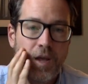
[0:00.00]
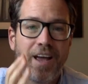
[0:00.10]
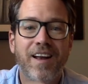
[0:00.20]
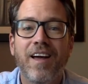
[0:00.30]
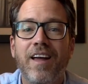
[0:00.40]

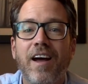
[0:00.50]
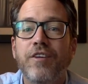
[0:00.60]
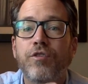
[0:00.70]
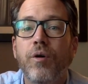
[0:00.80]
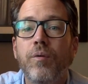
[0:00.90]
And, and I
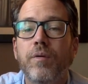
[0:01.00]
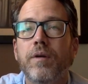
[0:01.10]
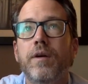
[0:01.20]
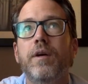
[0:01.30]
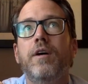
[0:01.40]
don't
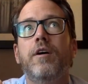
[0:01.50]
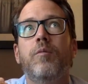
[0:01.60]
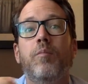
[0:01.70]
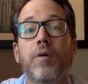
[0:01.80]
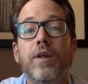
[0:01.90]

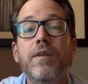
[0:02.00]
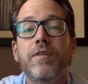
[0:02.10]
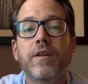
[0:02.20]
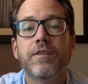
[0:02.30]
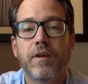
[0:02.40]
believe
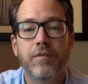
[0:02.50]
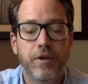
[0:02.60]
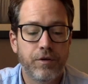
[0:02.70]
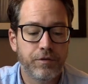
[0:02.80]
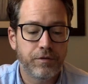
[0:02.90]
in the seven
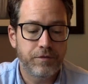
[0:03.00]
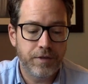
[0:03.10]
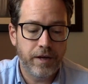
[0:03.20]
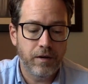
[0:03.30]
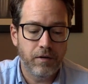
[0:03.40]
years of
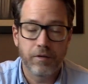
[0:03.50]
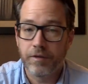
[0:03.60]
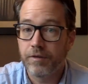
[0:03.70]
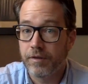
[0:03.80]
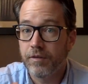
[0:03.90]
terror,
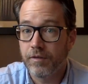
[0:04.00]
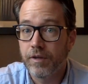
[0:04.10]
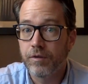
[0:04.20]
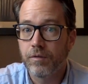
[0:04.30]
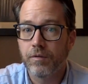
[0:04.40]
this, this
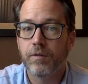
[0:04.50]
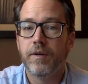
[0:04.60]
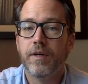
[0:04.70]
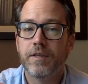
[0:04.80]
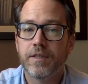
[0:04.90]
literal
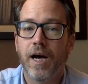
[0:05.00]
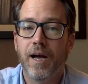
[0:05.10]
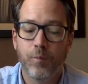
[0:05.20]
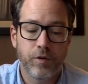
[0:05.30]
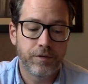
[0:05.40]

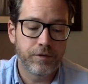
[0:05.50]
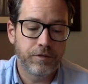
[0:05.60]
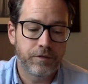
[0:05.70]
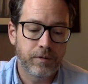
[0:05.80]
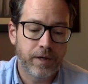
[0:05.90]
time where this
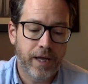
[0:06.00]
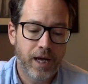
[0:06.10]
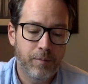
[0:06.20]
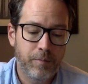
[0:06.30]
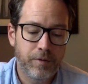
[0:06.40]
is going to
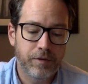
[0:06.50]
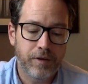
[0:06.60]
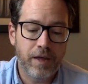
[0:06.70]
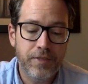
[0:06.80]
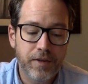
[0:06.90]
happen because
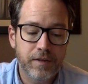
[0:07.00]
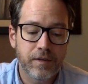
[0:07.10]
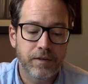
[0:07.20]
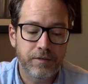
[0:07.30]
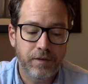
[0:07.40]
I think
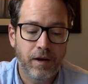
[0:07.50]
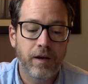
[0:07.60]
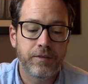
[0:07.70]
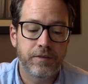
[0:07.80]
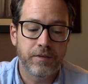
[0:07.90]
that the
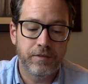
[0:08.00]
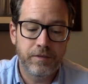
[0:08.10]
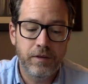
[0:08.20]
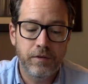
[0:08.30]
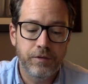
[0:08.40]
signs and the
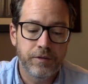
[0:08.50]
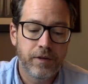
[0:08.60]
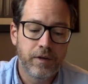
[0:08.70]
seals,